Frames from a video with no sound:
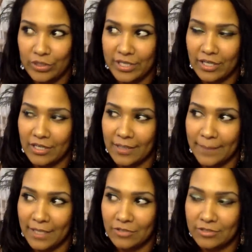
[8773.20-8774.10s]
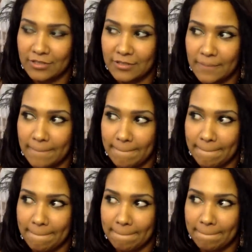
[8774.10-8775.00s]
what do they call that mattress
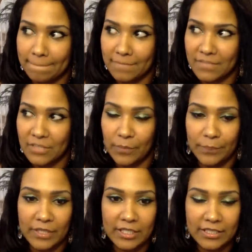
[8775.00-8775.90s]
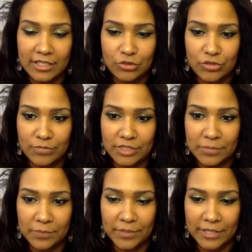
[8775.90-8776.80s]
Tempur-Pedic get you some
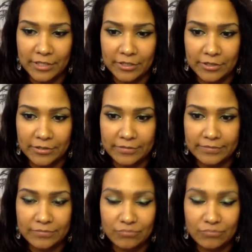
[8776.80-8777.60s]
Tempur-Pedic girl